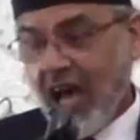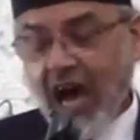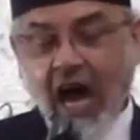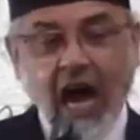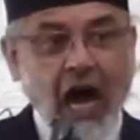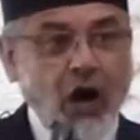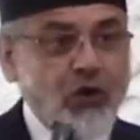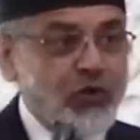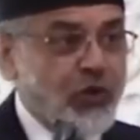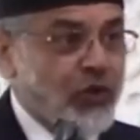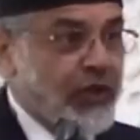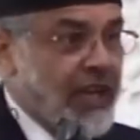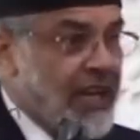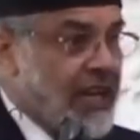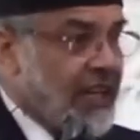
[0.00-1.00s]
how you
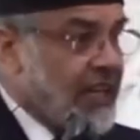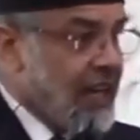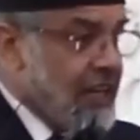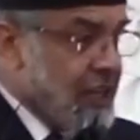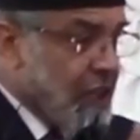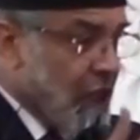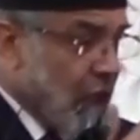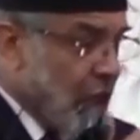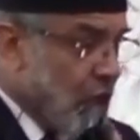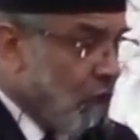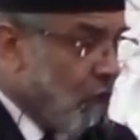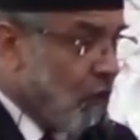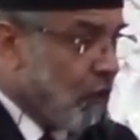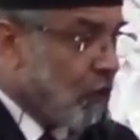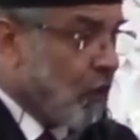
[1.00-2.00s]
can
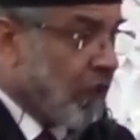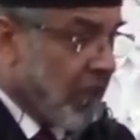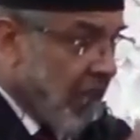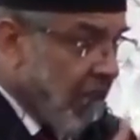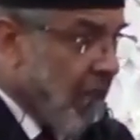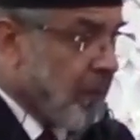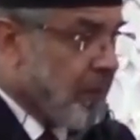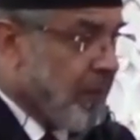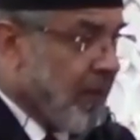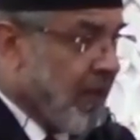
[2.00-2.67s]
continue to keep